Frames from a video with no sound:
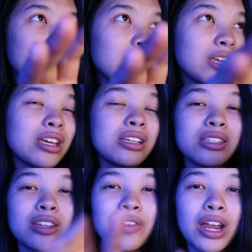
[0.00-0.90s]
of
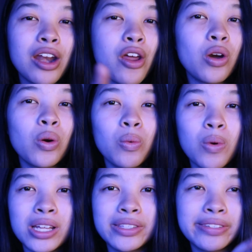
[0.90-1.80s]
things and if I know
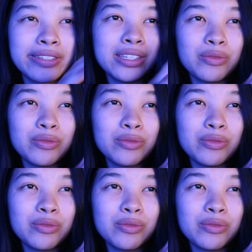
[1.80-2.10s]
what's